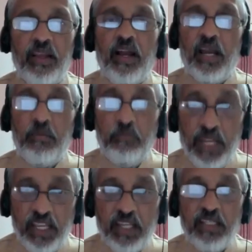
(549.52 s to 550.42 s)
I
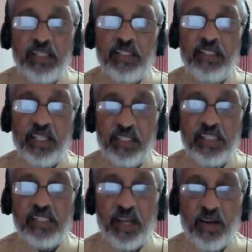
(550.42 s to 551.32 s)
plead that
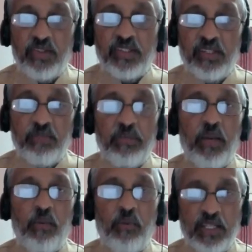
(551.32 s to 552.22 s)
this House
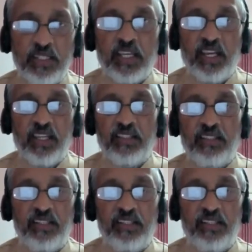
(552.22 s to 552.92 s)
rebel once again